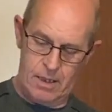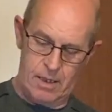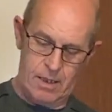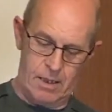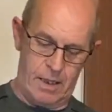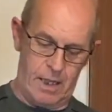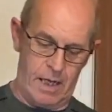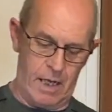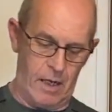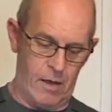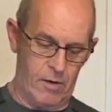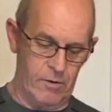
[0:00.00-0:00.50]

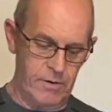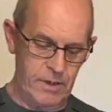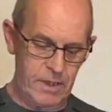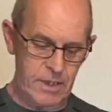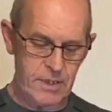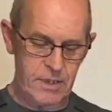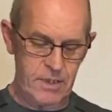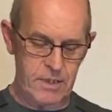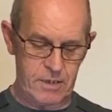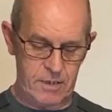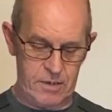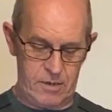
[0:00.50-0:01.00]
Now
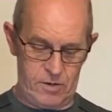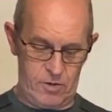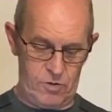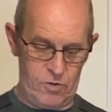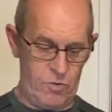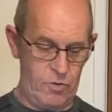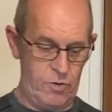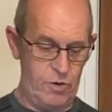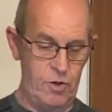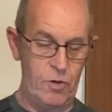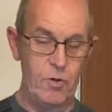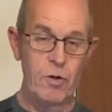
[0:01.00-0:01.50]
this, you
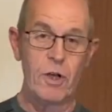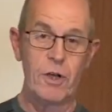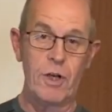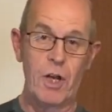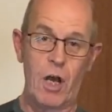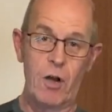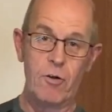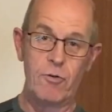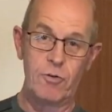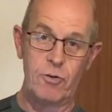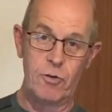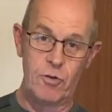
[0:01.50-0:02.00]
would have
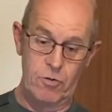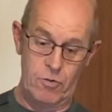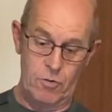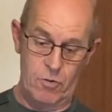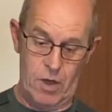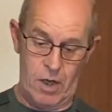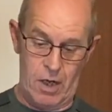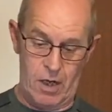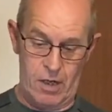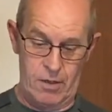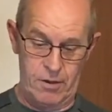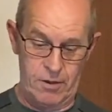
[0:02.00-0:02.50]
known,
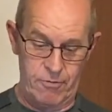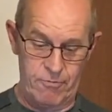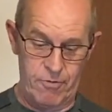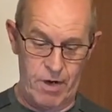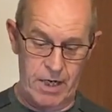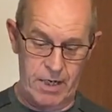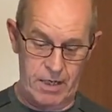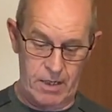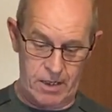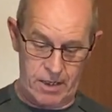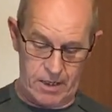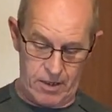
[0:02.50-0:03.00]
you
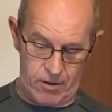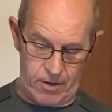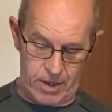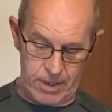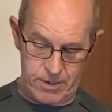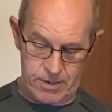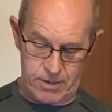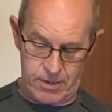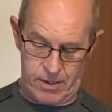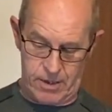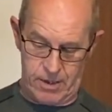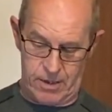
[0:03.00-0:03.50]
regular guys
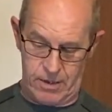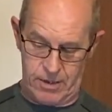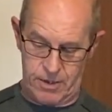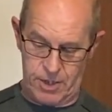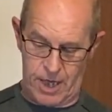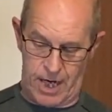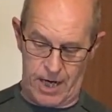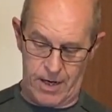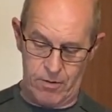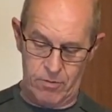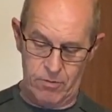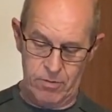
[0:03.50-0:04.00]
to the
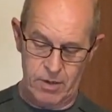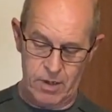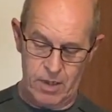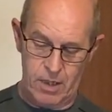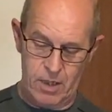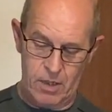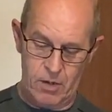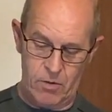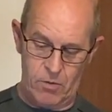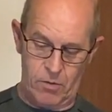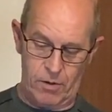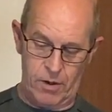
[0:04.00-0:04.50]
channel
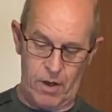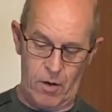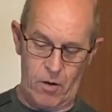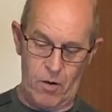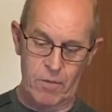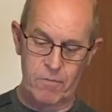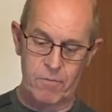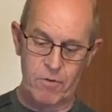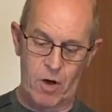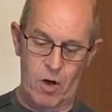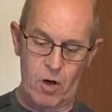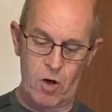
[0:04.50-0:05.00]
will know
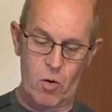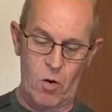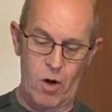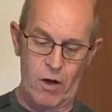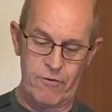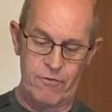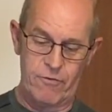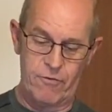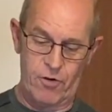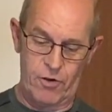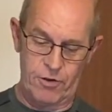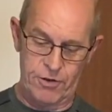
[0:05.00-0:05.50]
I'm quite
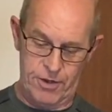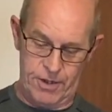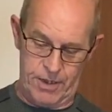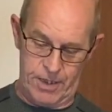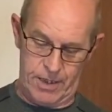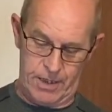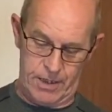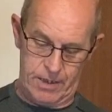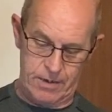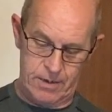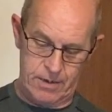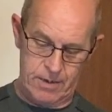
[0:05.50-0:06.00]
fond of
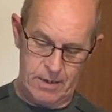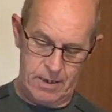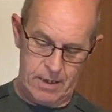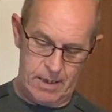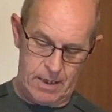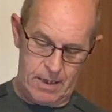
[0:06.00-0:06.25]
these.